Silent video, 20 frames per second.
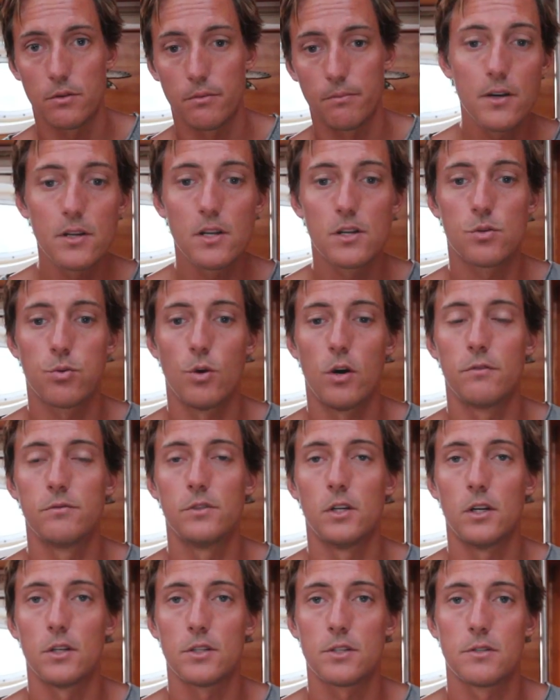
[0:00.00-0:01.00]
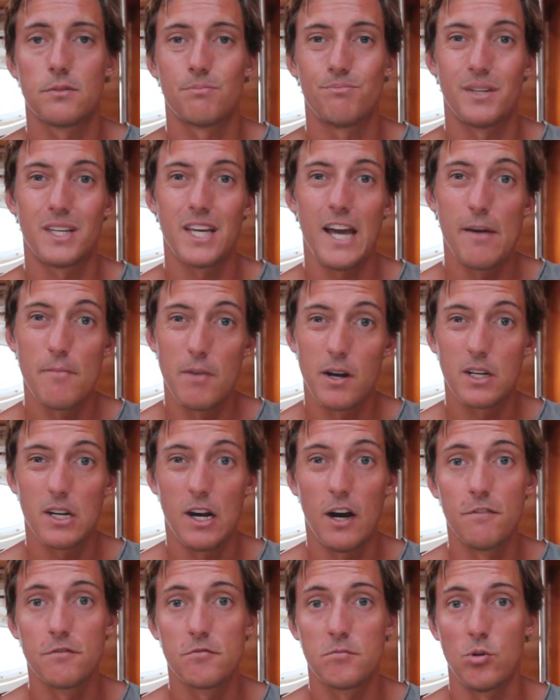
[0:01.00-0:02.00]
to. Under 12 knots, became
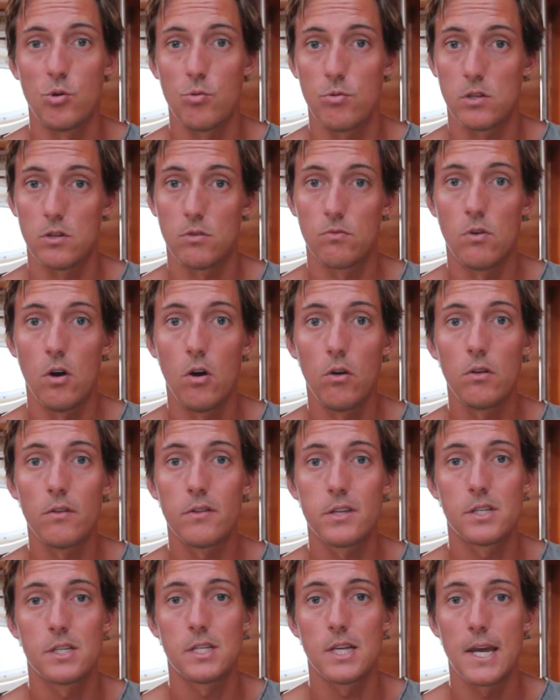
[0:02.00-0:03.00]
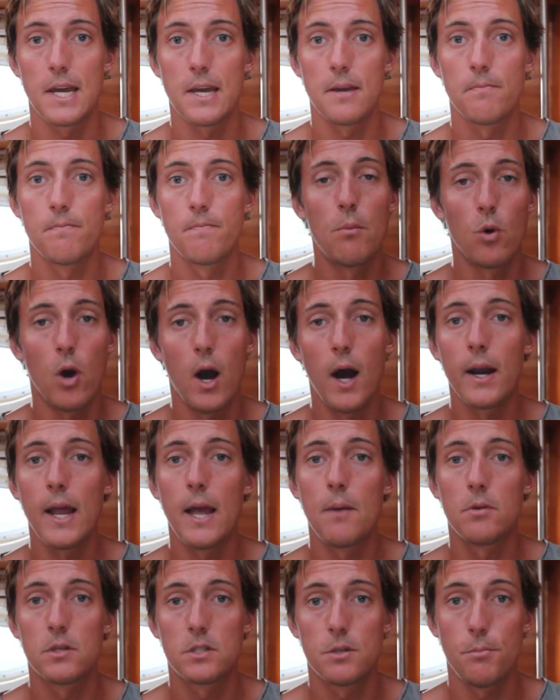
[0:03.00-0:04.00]
uncomfortable with the roll of the sea and were
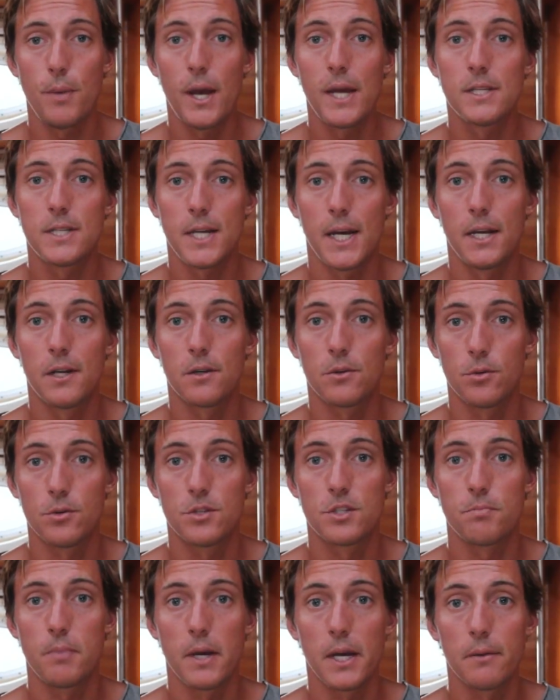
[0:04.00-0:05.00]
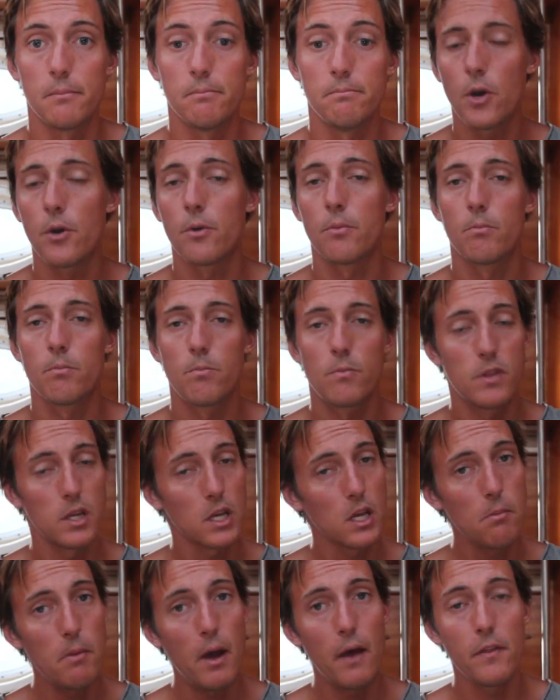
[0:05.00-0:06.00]
unable to maintain a good speed. So,
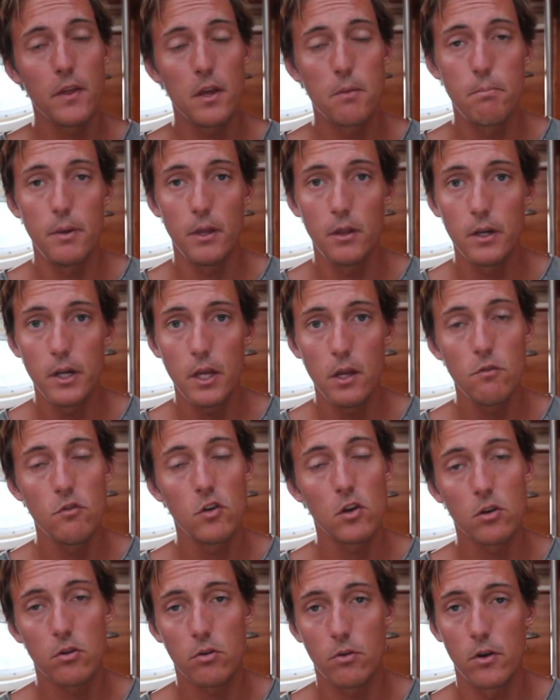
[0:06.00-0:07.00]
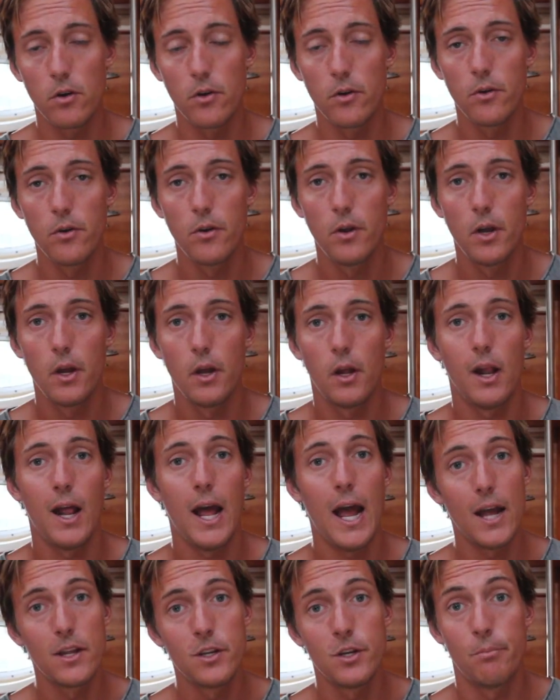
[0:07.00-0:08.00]
think about the ability of your crew
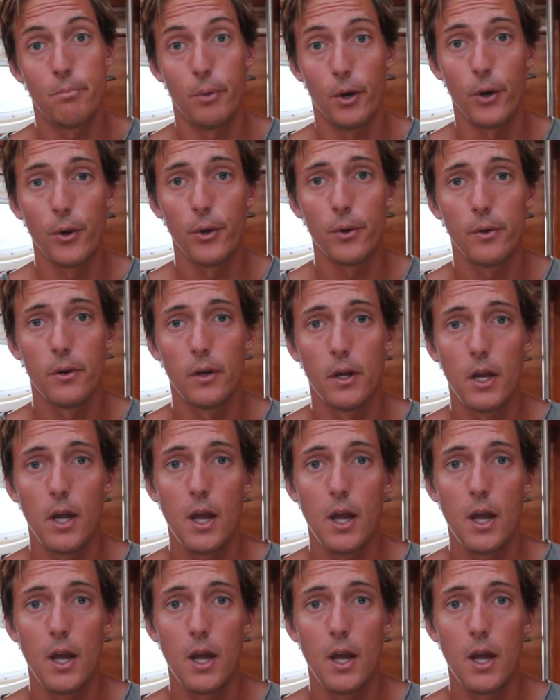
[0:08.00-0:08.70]
and your boat